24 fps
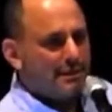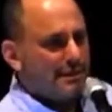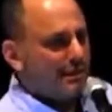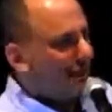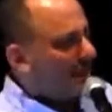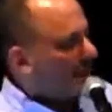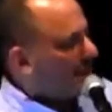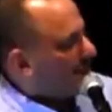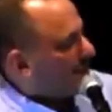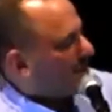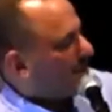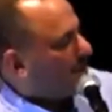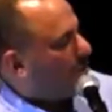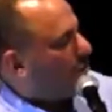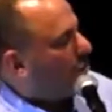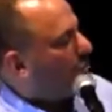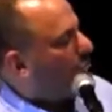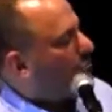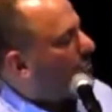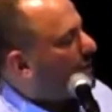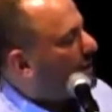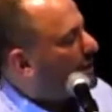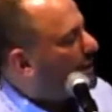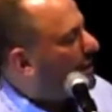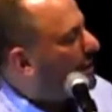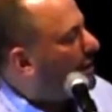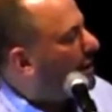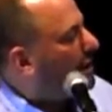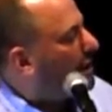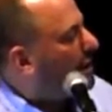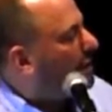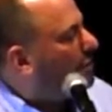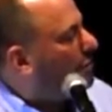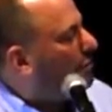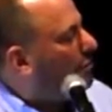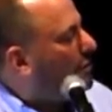There is a competing
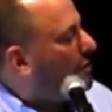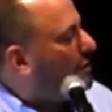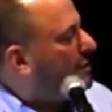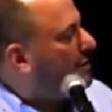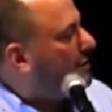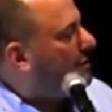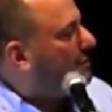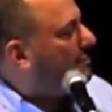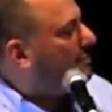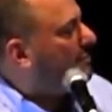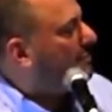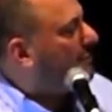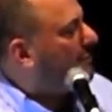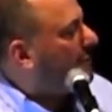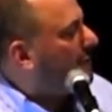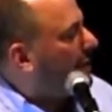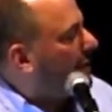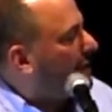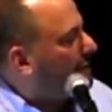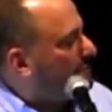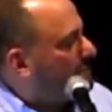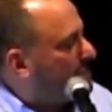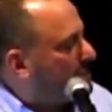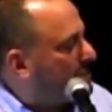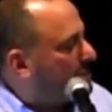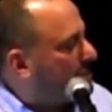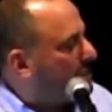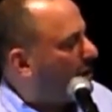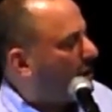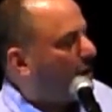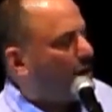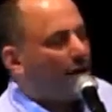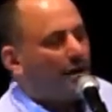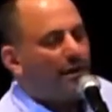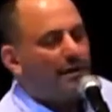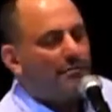algorithm,
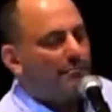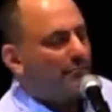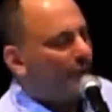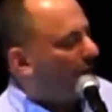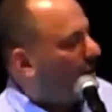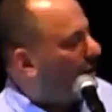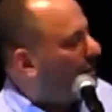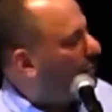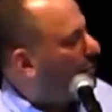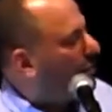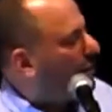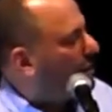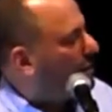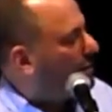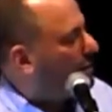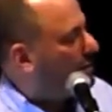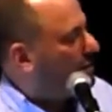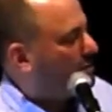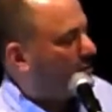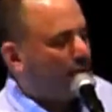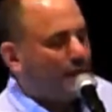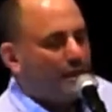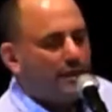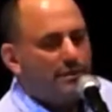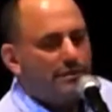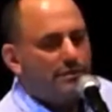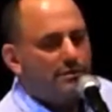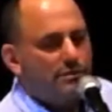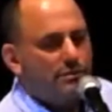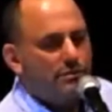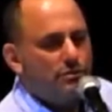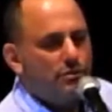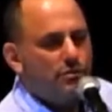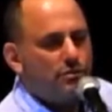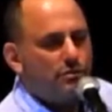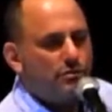M-star by Wagner
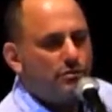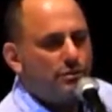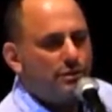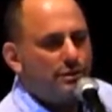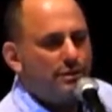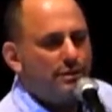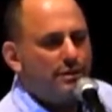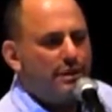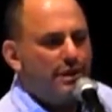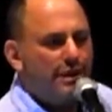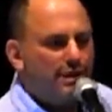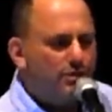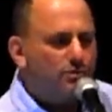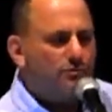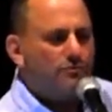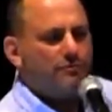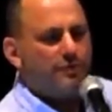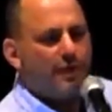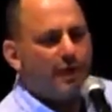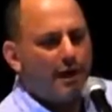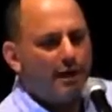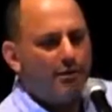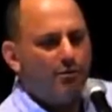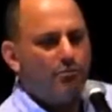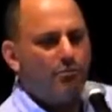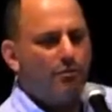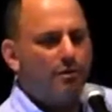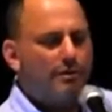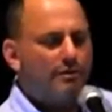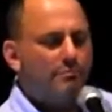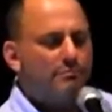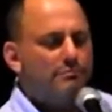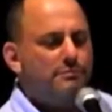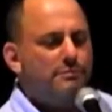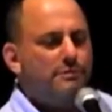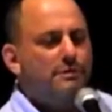and Josset. Each of the
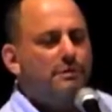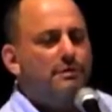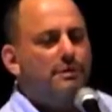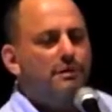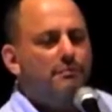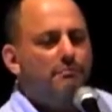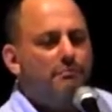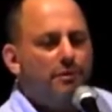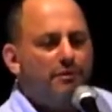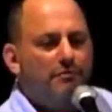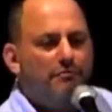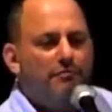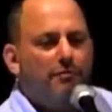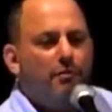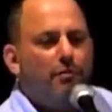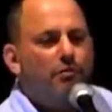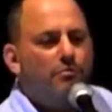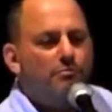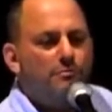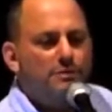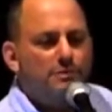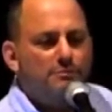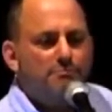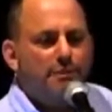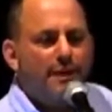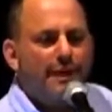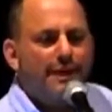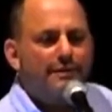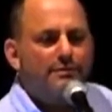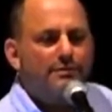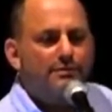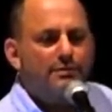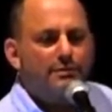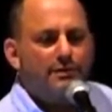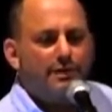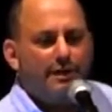algorithms performs
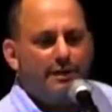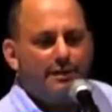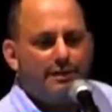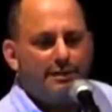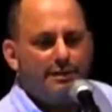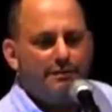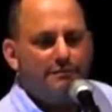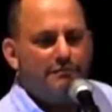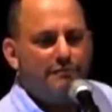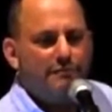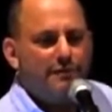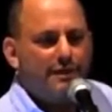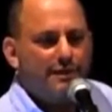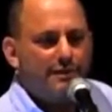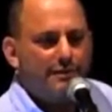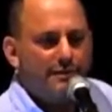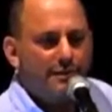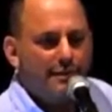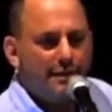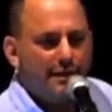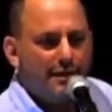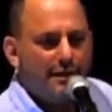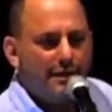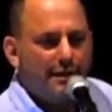better in different